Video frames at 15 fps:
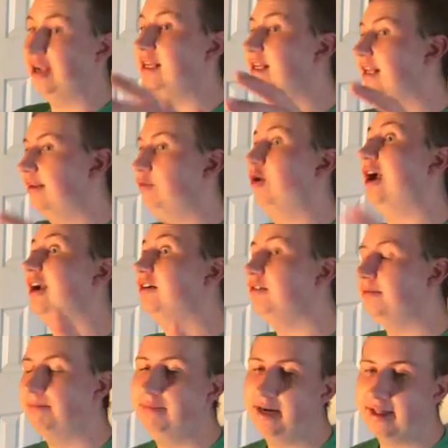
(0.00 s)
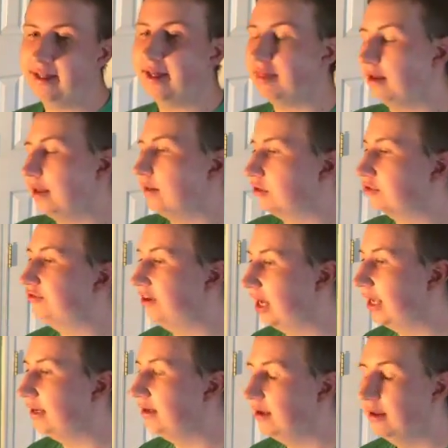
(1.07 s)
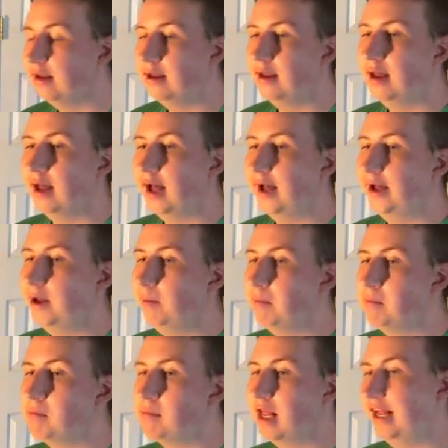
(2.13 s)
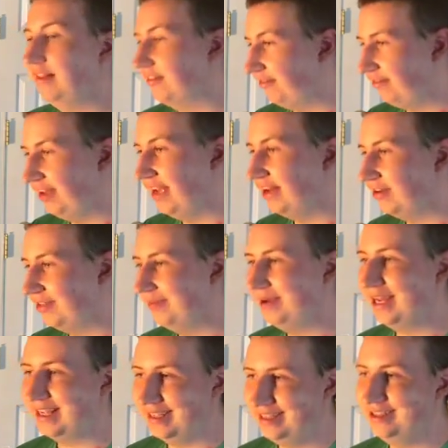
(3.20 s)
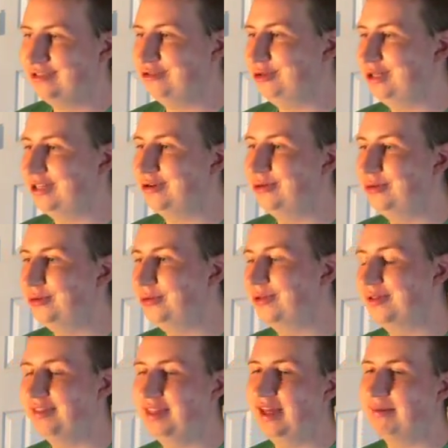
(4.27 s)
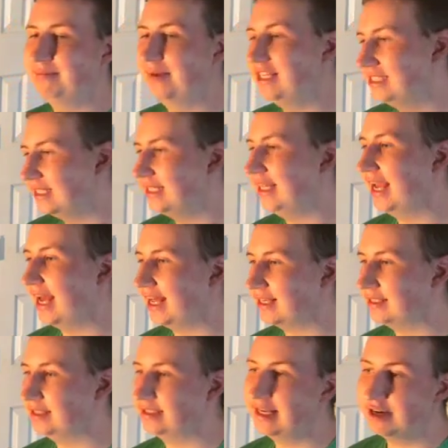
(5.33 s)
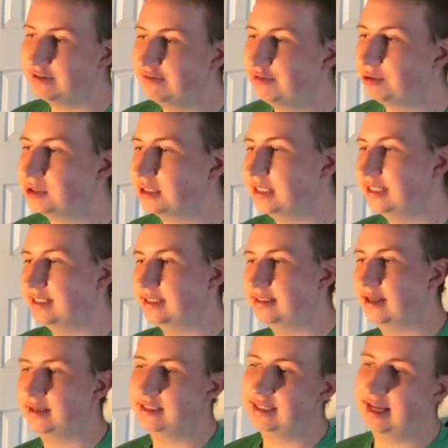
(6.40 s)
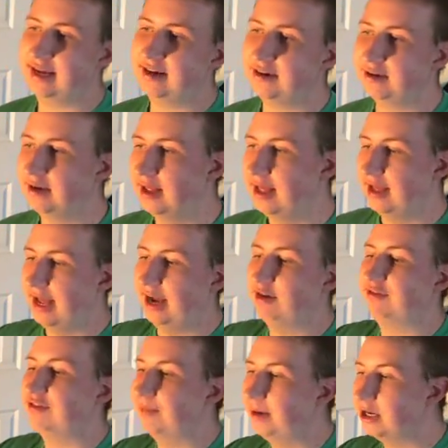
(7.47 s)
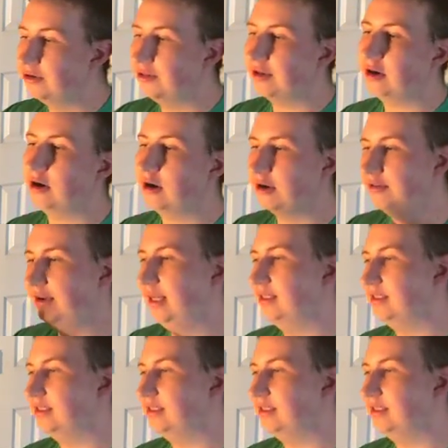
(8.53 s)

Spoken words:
and wow, but I think it looks fine. And the fan on the back is really cool. That basically acts as downforce. It sucks air out from under the car, creates low